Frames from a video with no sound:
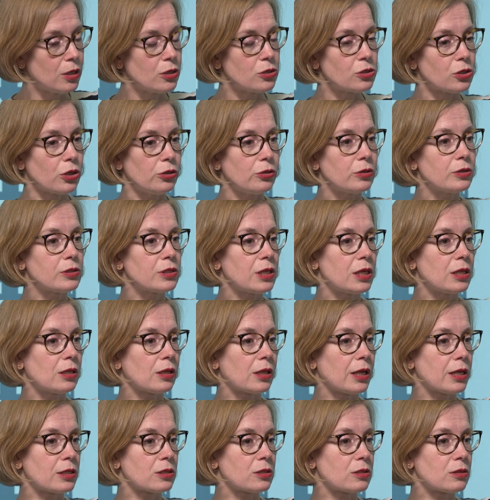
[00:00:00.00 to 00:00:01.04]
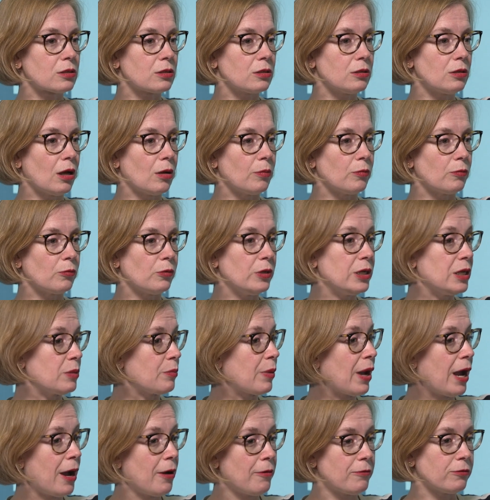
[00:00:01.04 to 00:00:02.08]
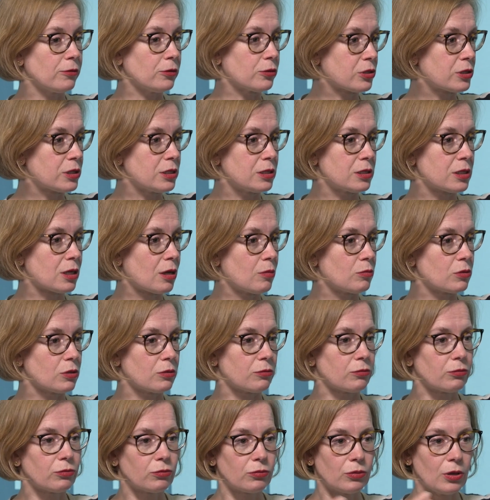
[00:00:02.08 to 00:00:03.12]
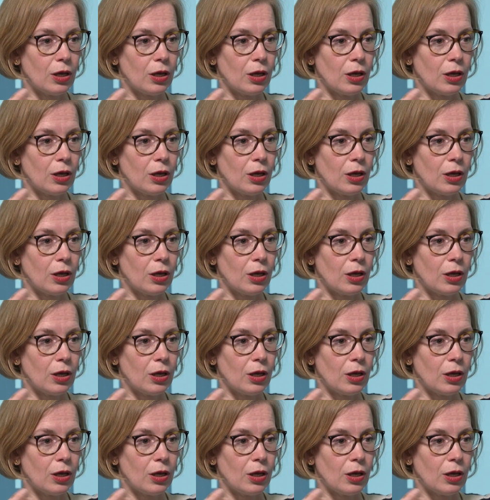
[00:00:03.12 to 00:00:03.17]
So you can see that that's really powerful just in terms of